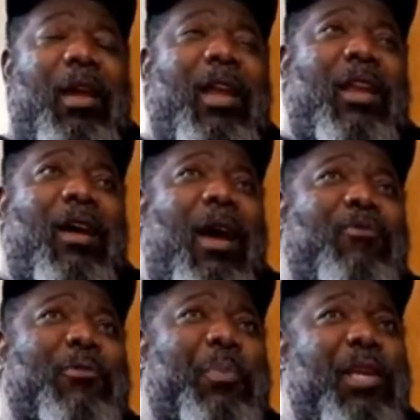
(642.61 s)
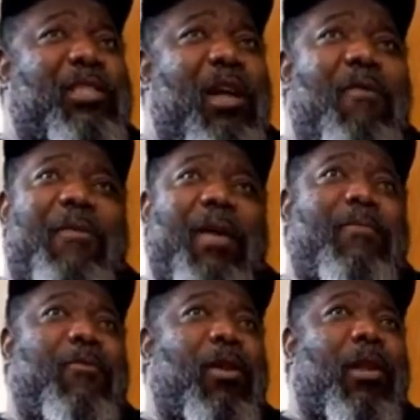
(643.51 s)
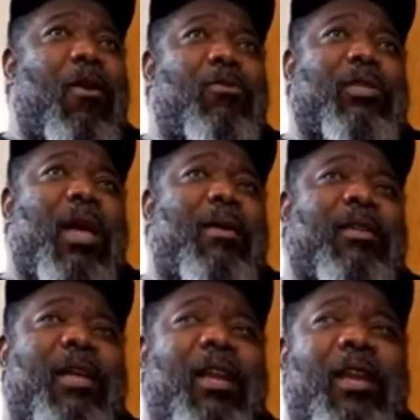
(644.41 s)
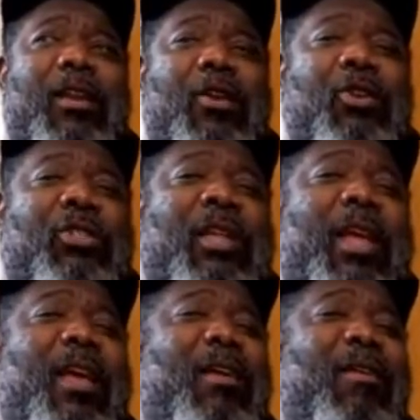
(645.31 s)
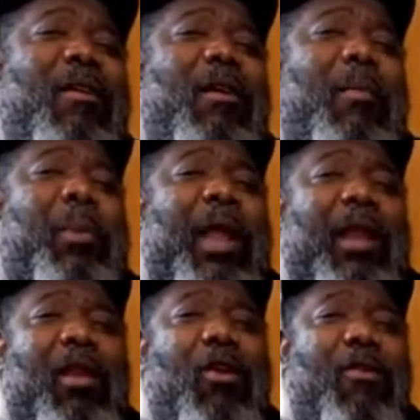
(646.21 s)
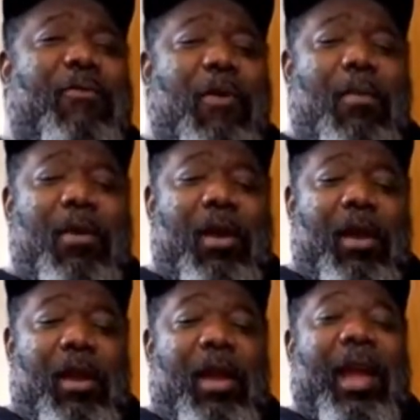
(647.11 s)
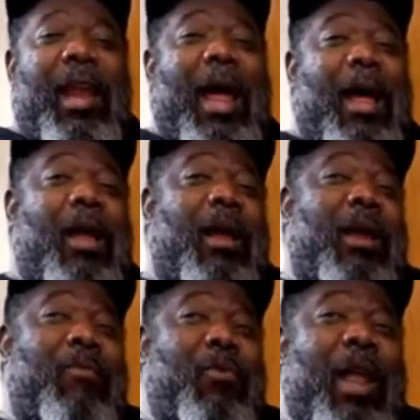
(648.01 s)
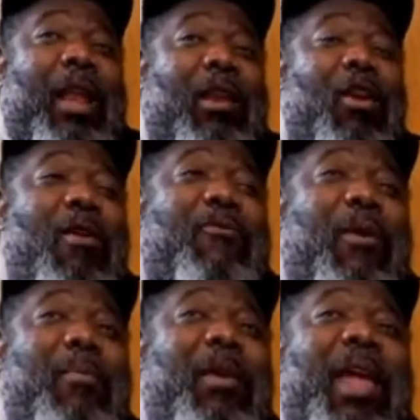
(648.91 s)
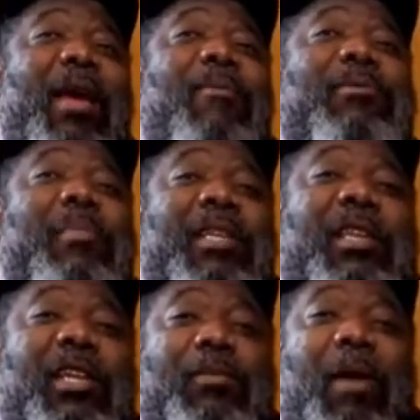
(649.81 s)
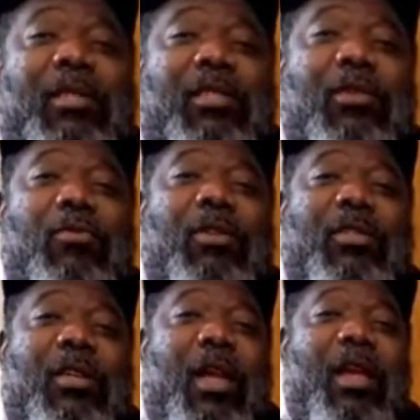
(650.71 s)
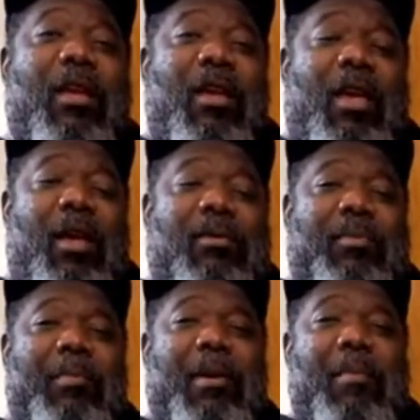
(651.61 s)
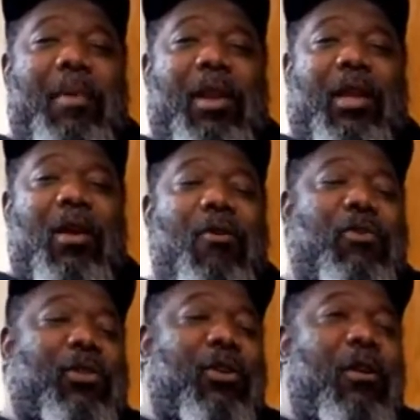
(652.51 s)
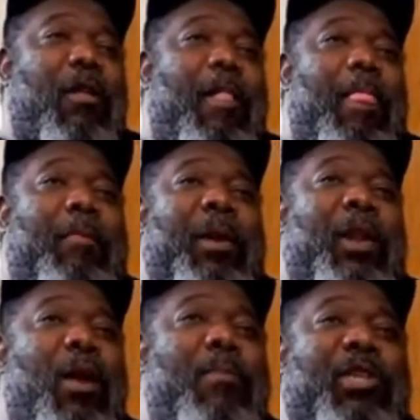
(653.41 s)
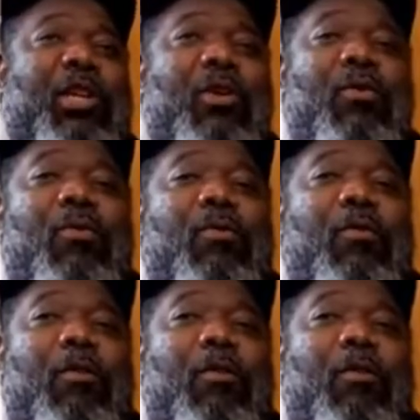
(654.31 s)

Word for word: and uh, I was pissed off at him for a long time because I didn't understand. But I learned from it, and I and what I learned from it helps me teach my students today. Helps me be a better coach. But number two,